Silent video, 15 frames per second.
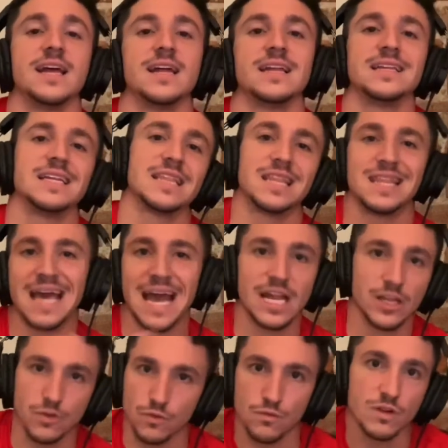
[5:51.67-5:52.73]

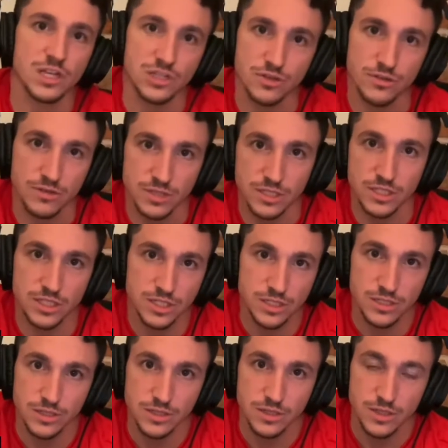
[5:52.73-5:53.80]
Nathaniel Richards
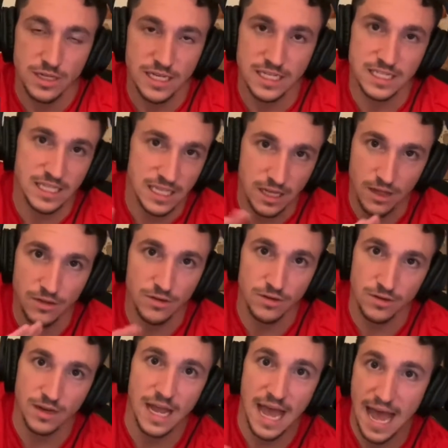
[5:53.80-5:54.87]
is the
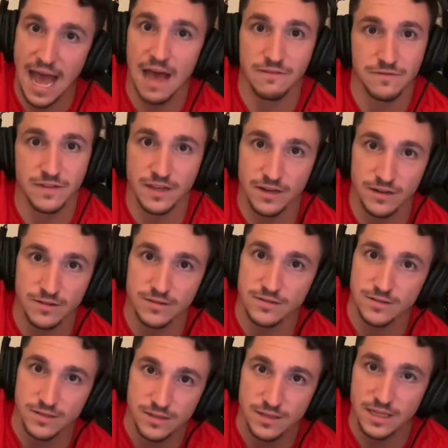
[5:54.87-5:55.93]
other half here
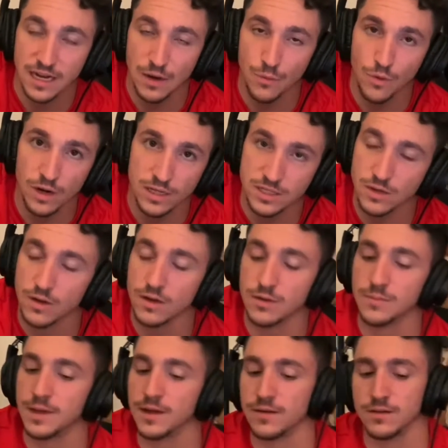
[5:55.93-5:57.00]
that I want to talk
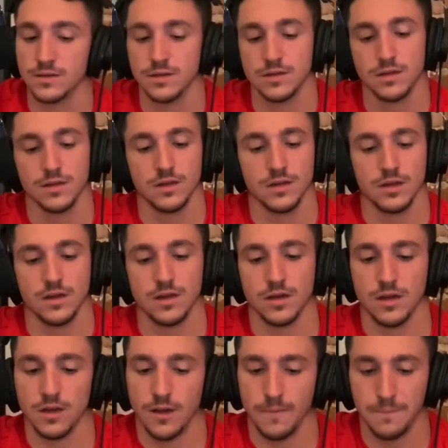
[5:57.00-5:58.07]
about.
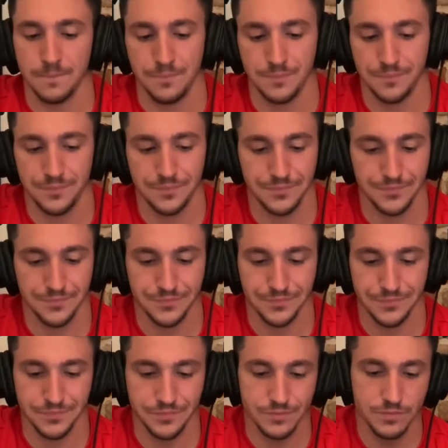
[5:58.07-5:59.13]
And
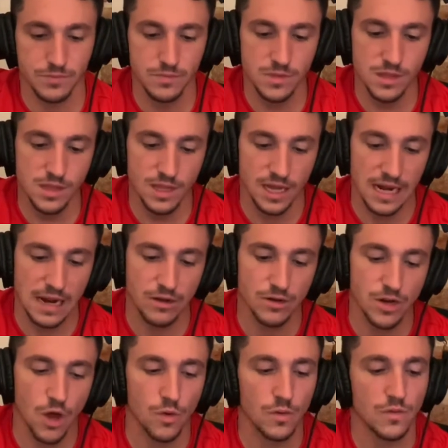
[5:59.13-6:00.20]
I don't
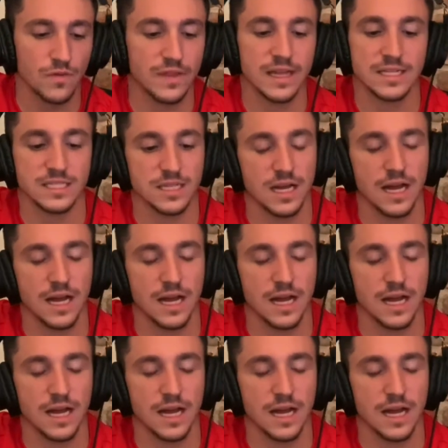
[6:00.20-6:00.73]
know if that's